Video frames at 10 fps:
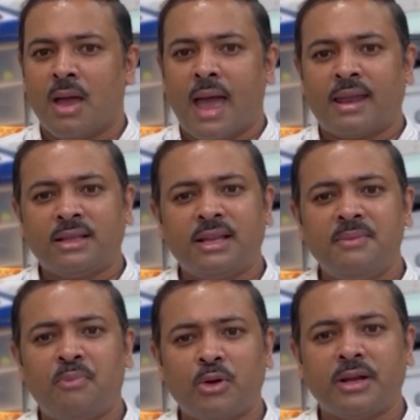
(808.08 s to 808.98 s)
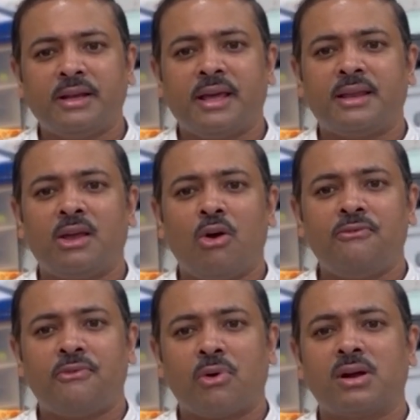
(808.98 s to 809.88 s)
Another important area
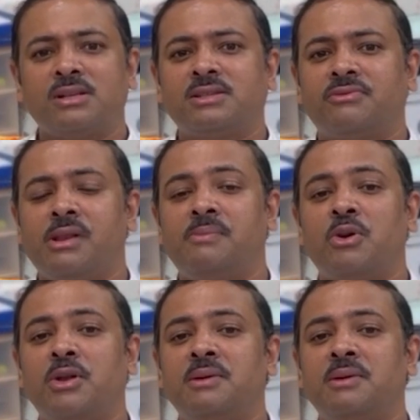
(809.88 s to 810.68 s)
of focus will be on